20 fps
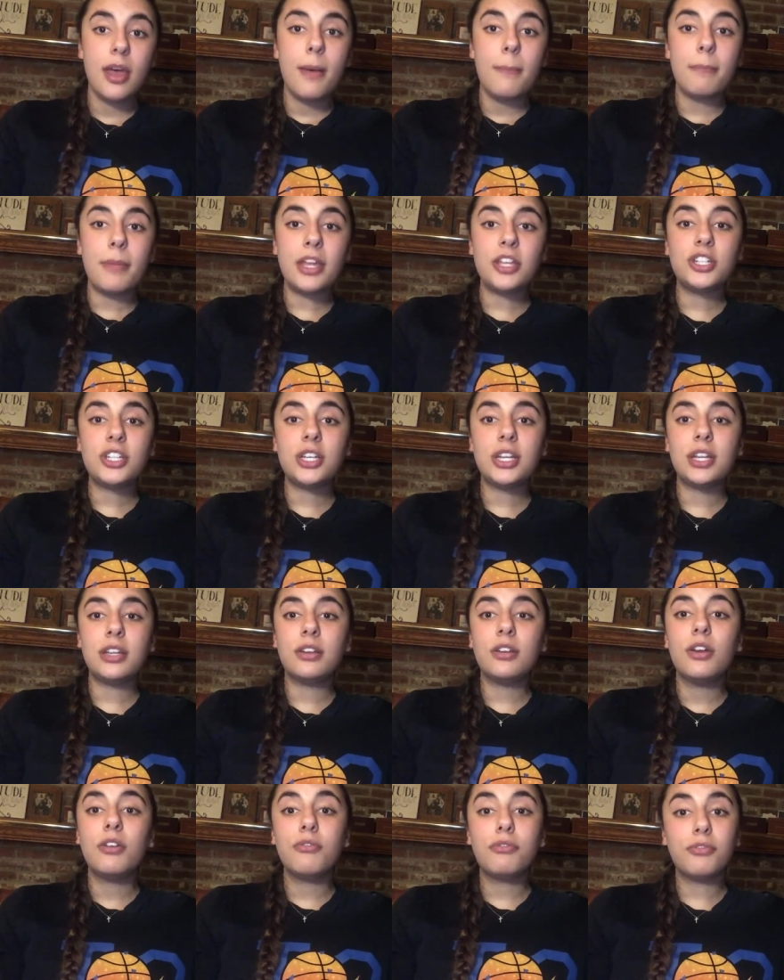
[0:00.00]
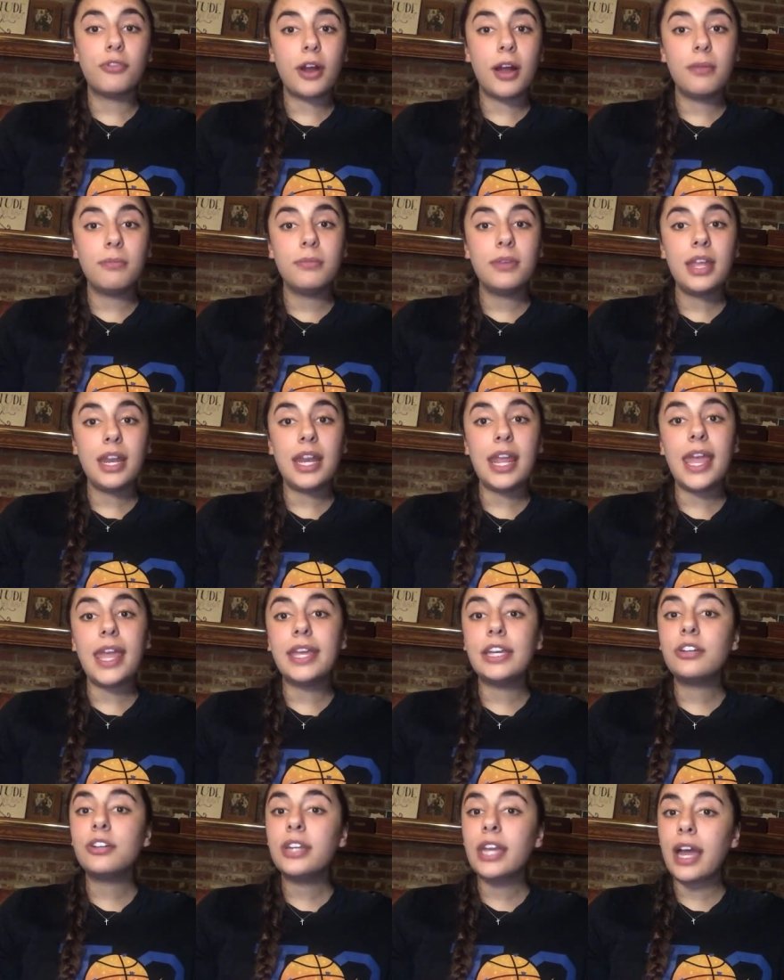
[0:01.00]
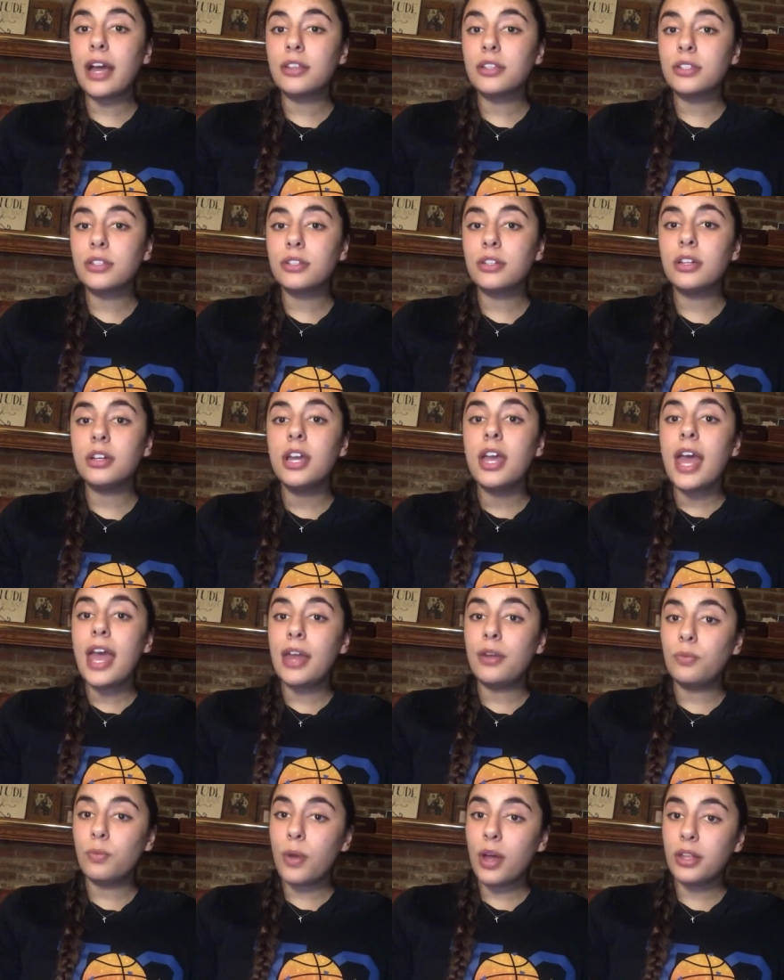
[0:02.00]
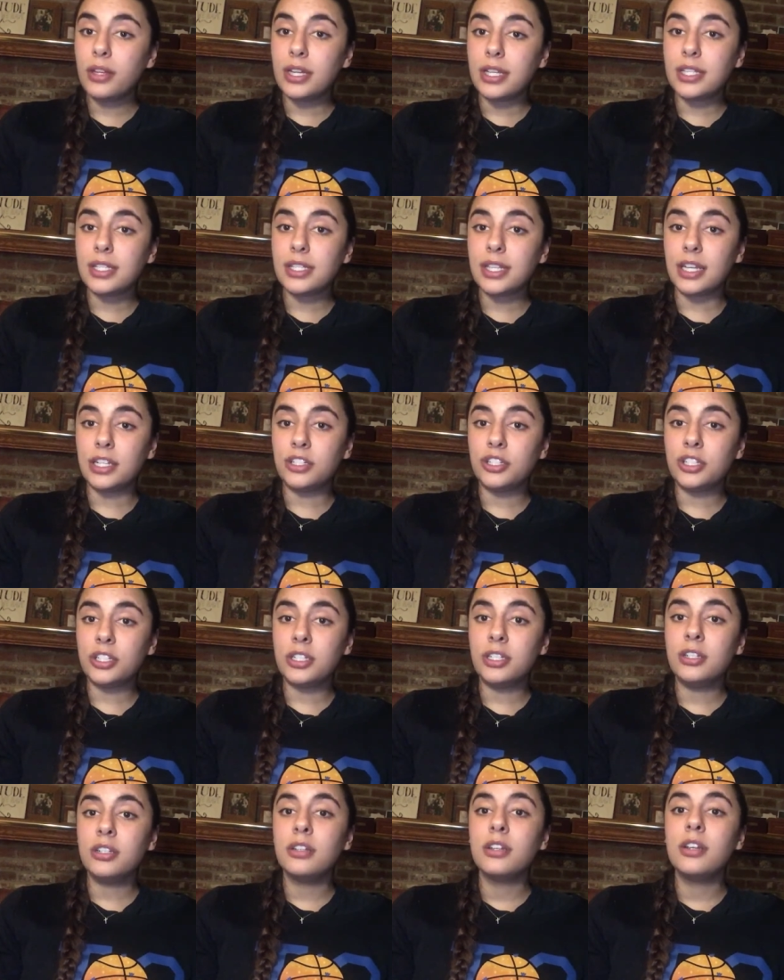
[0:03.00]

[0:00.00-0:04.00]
mentioning from an anger counselor and wellness surgeon,